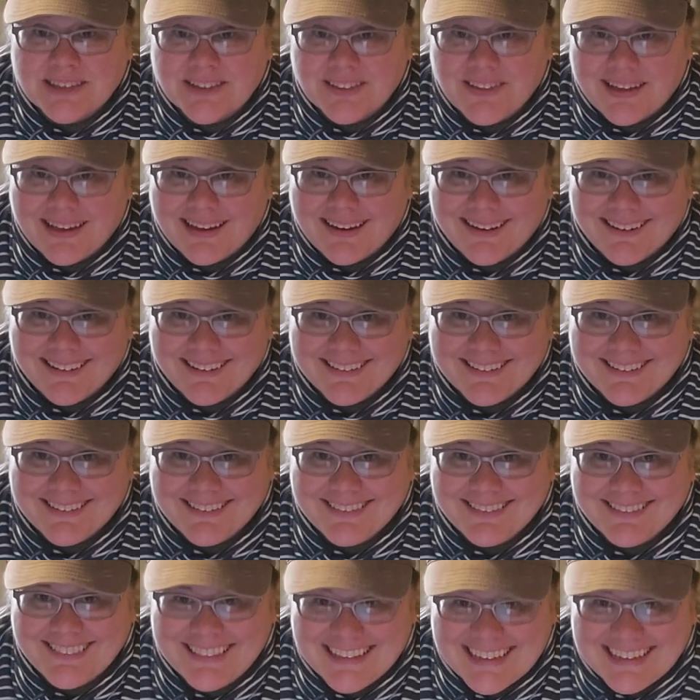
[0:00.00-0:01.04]
they are
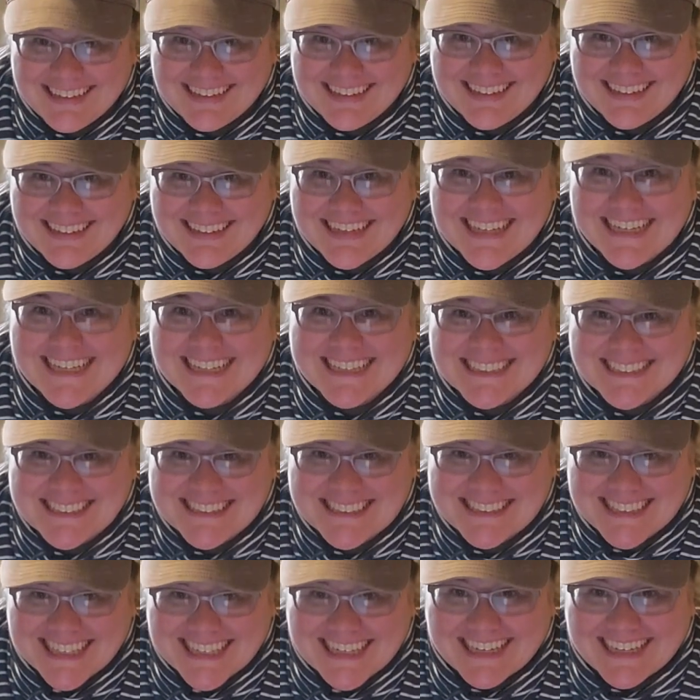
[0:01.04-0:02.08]
thick and
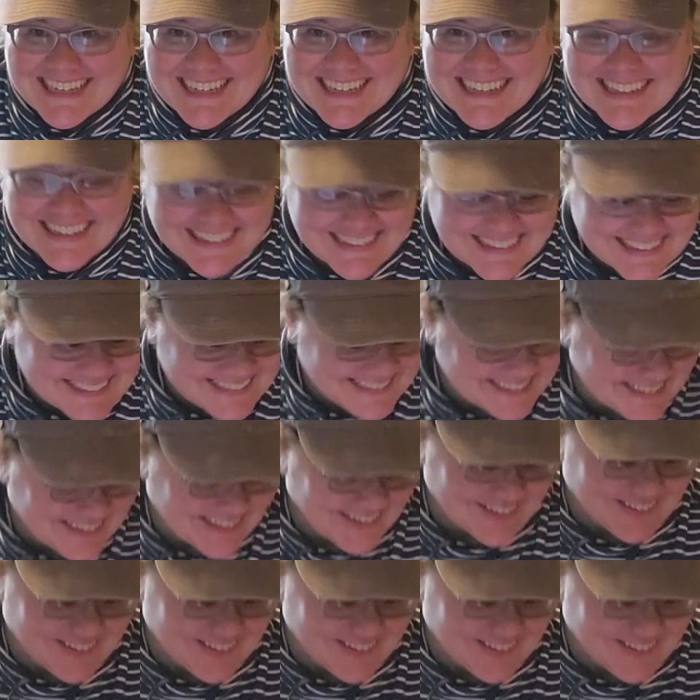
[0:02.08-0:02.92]
sticky. So